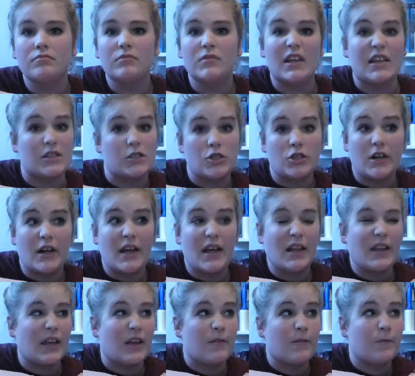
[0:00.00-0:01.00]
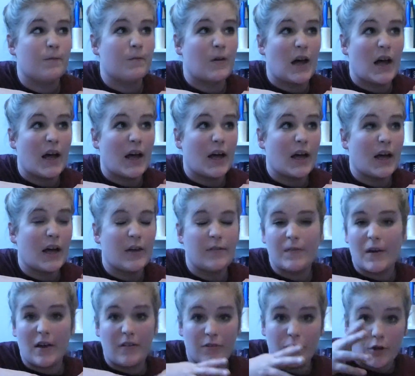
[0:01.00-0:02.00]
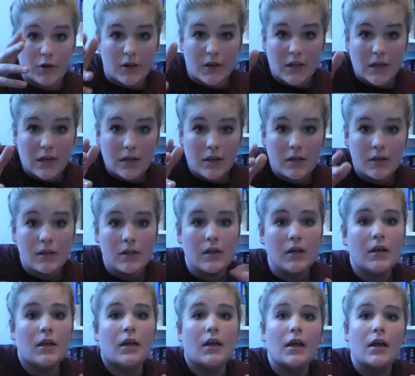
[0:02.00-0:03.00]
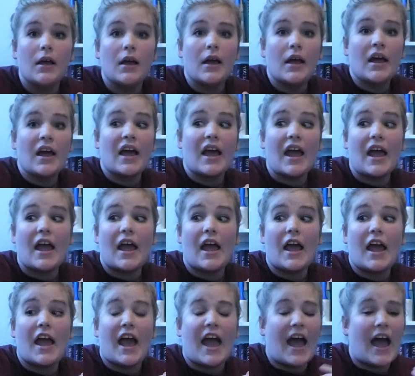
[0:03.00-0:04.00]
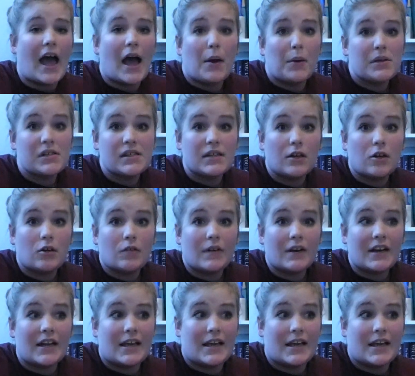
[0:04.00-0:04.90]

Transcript: yesterday at like 5, 5.30. How is it already